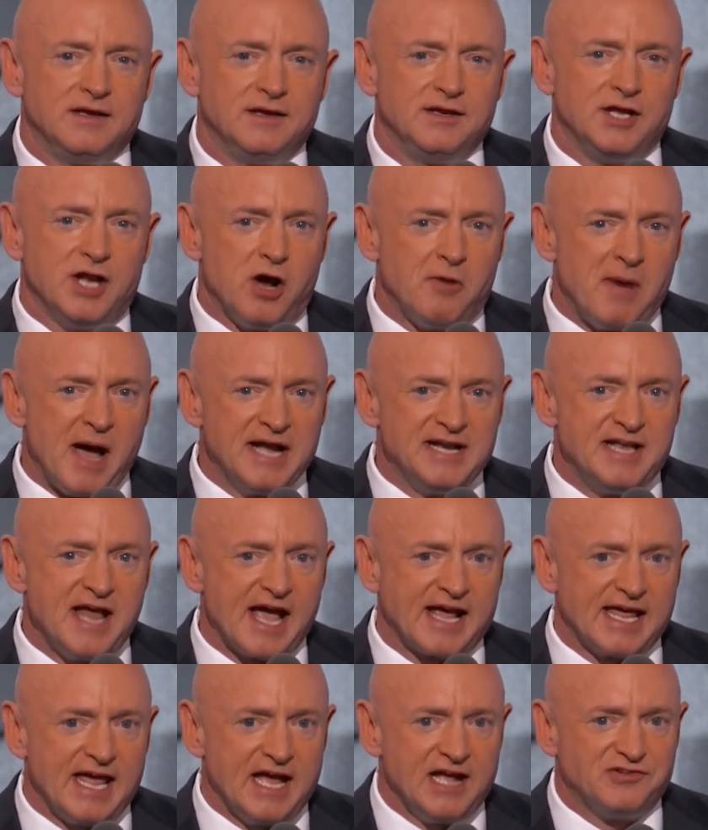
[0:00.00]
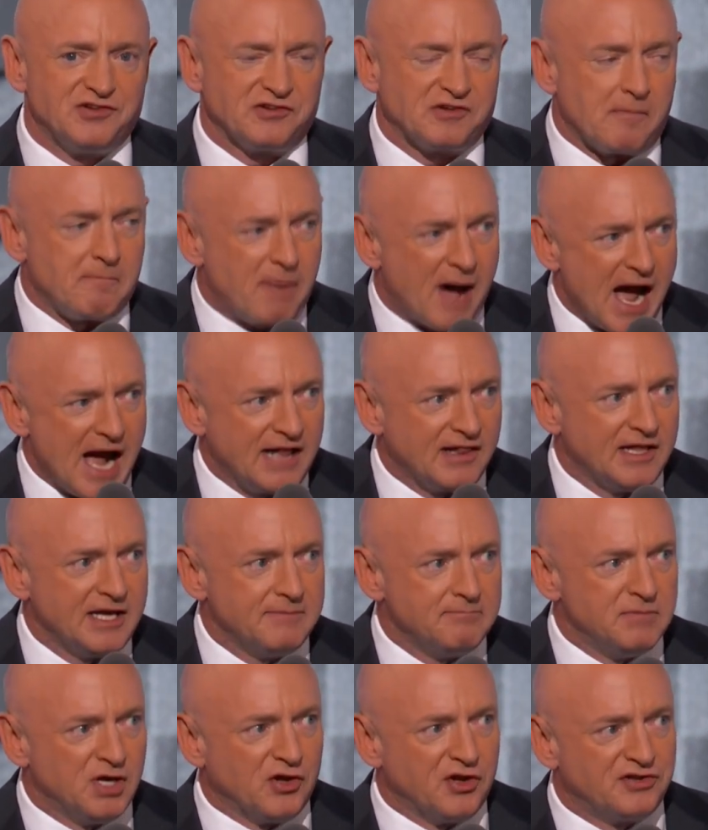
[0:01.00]
you know, my decades as a
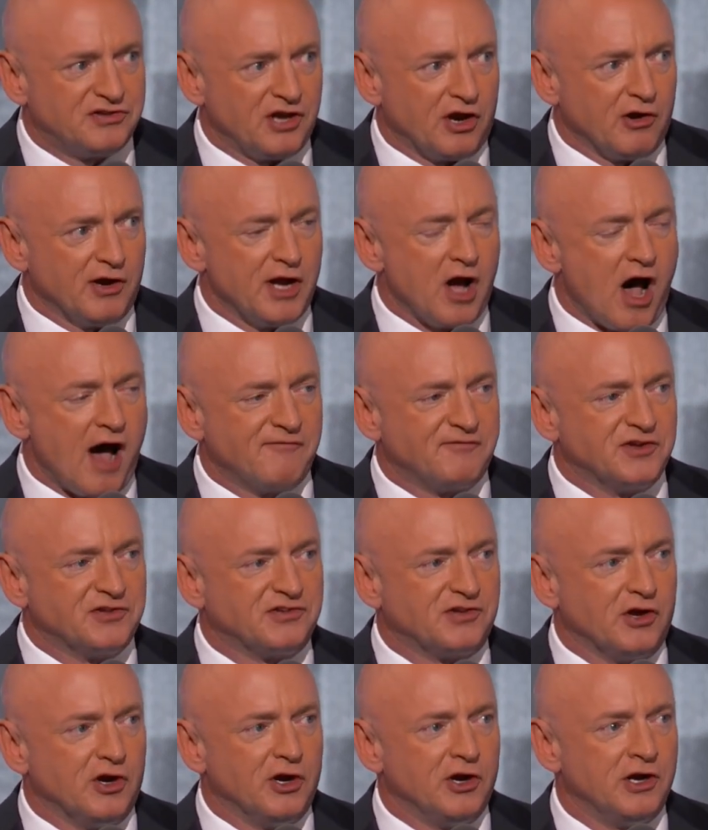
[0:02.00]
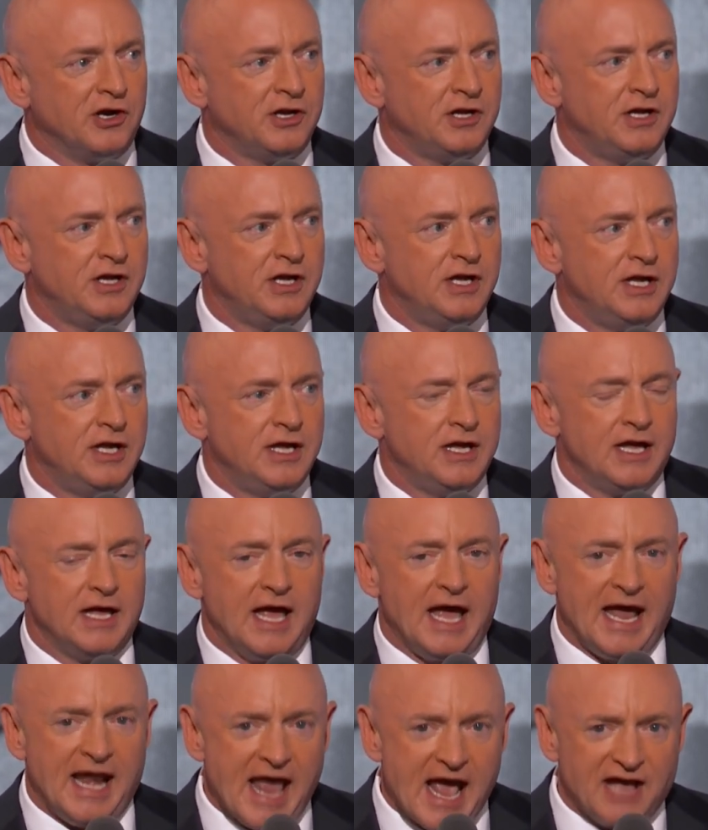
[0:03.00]
pilot, military officer,
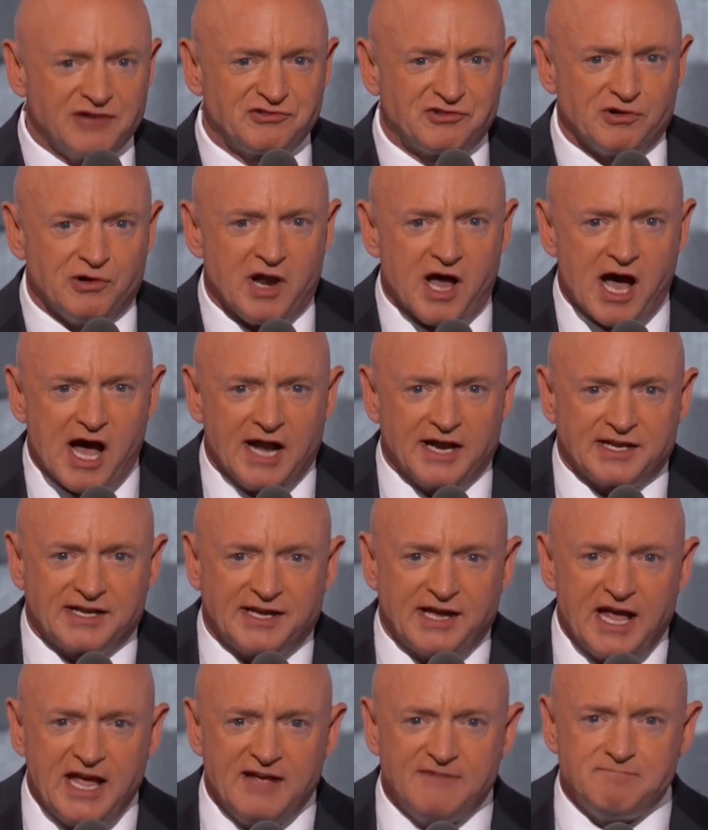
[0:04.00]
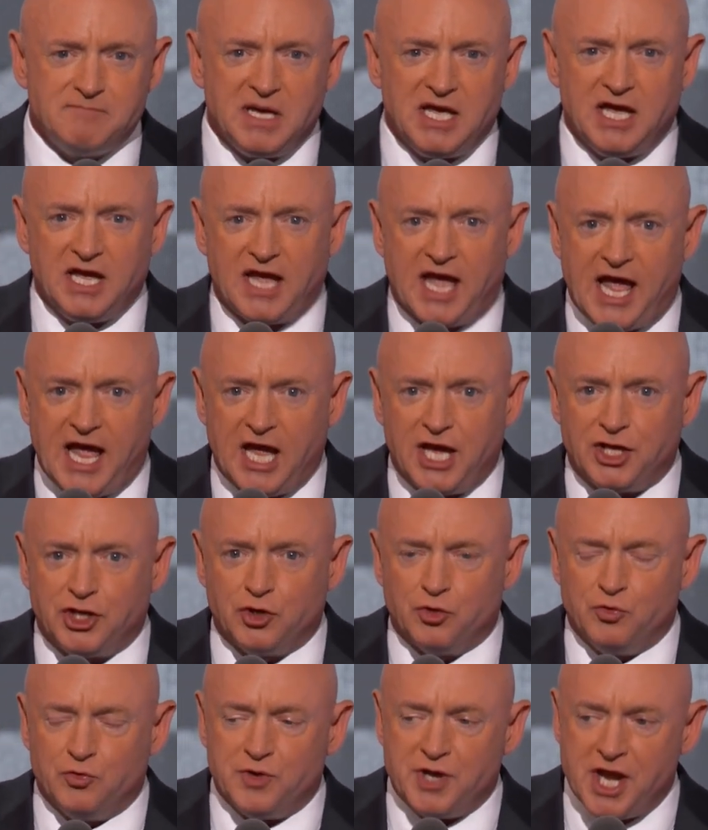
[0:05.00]
and astronaut gave me a
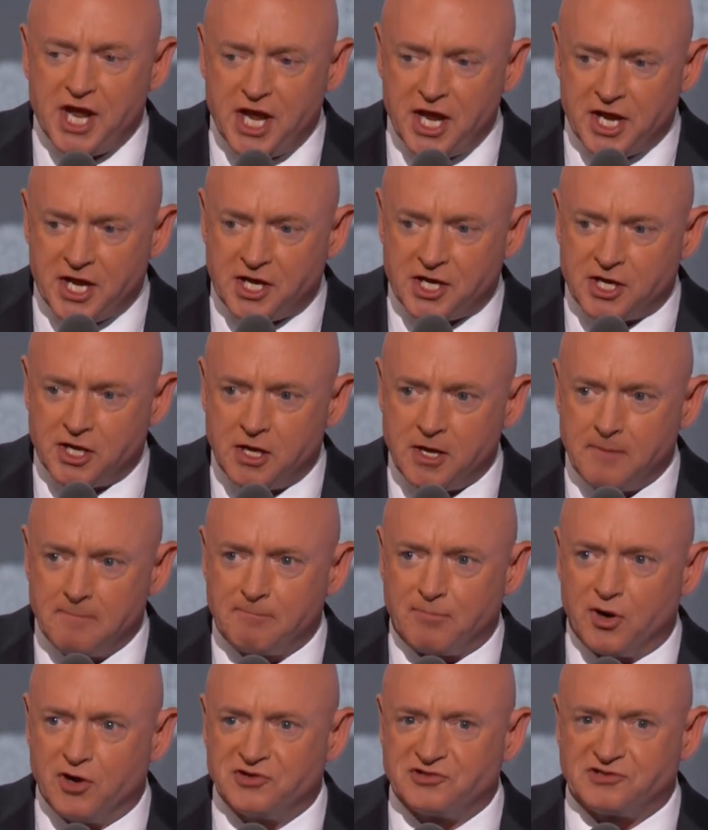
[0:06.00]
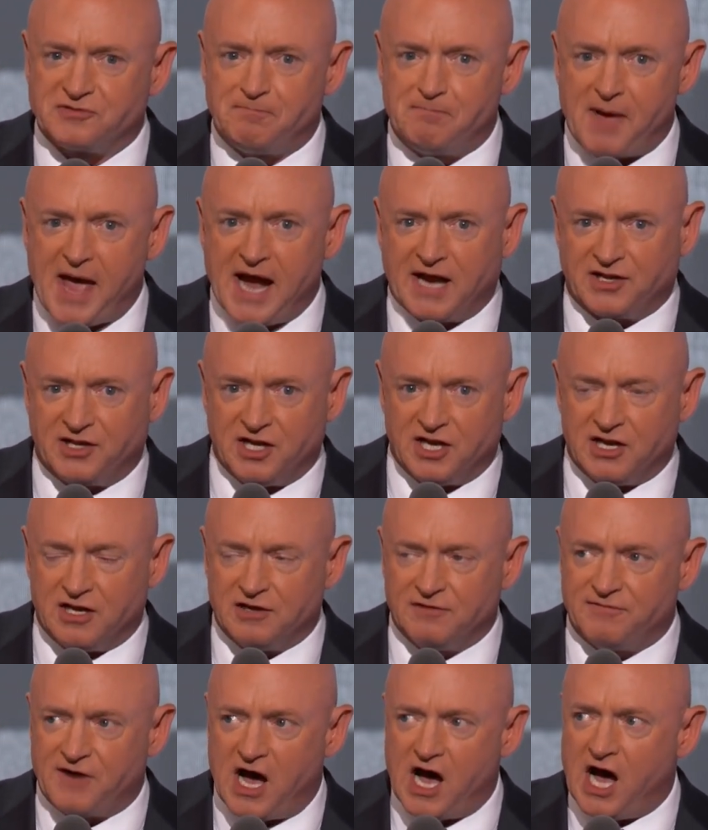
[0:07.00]
unique
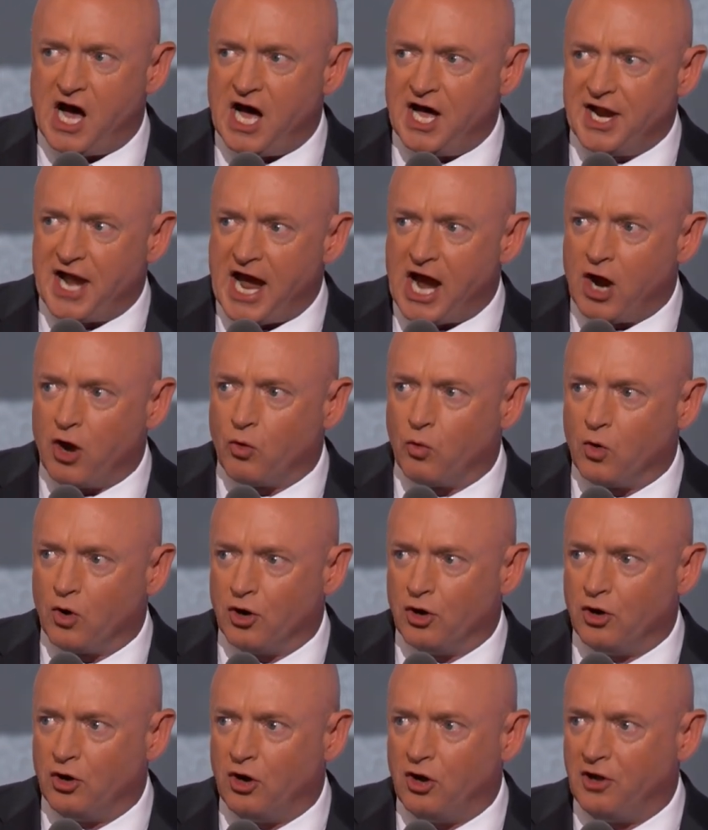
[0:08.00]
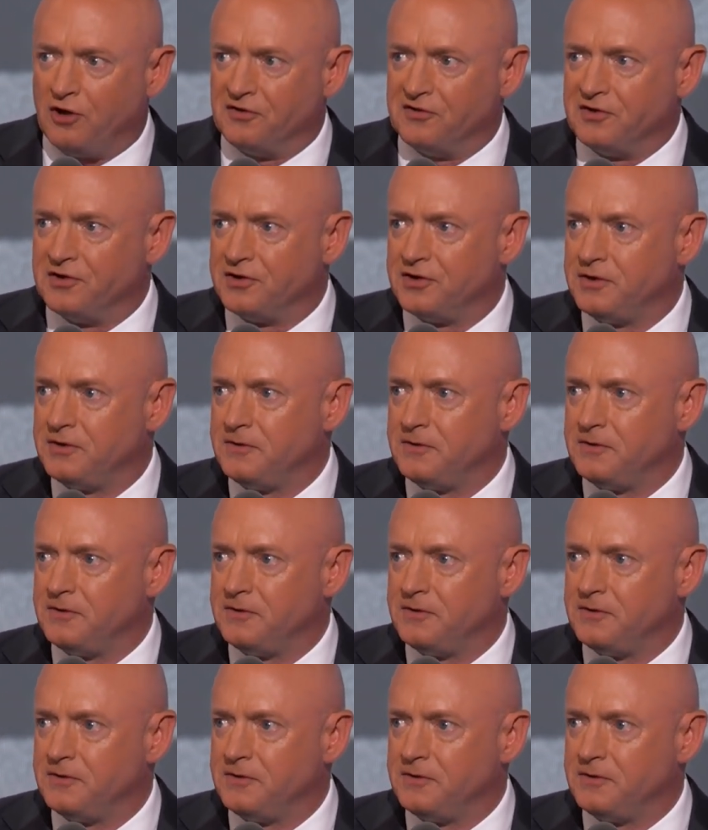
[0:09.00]
perspective on our world.